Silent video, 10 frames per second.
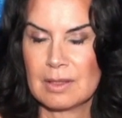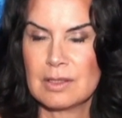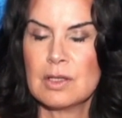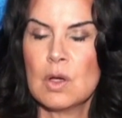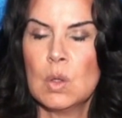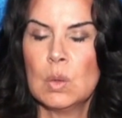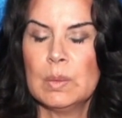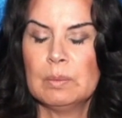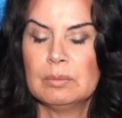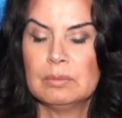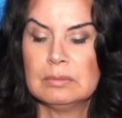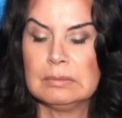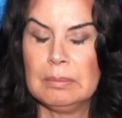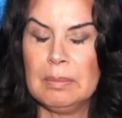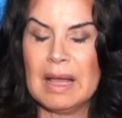So
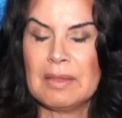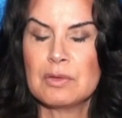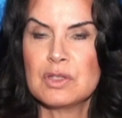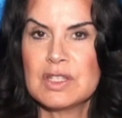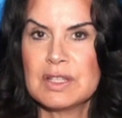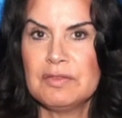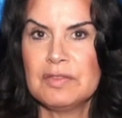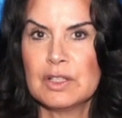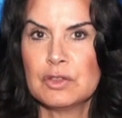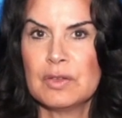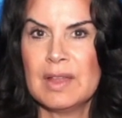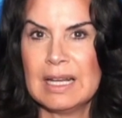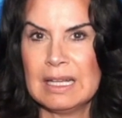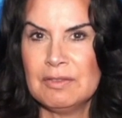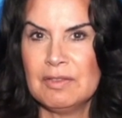pathos is the filter that
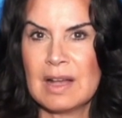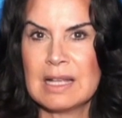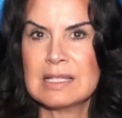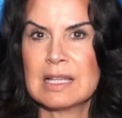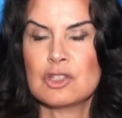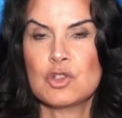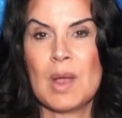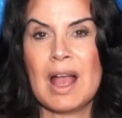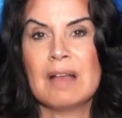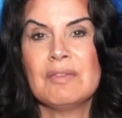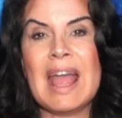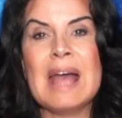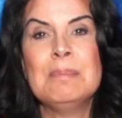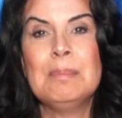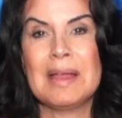invites us to have
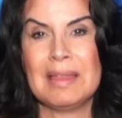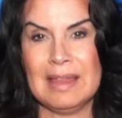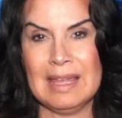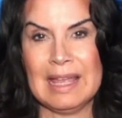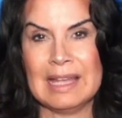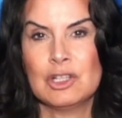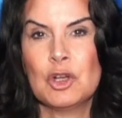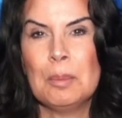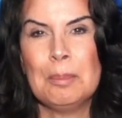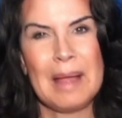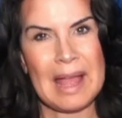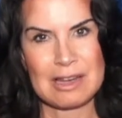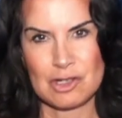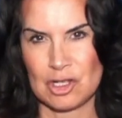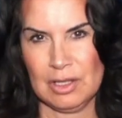empathy and
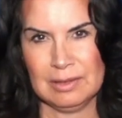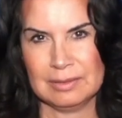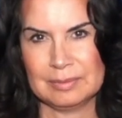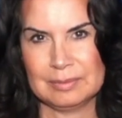compassion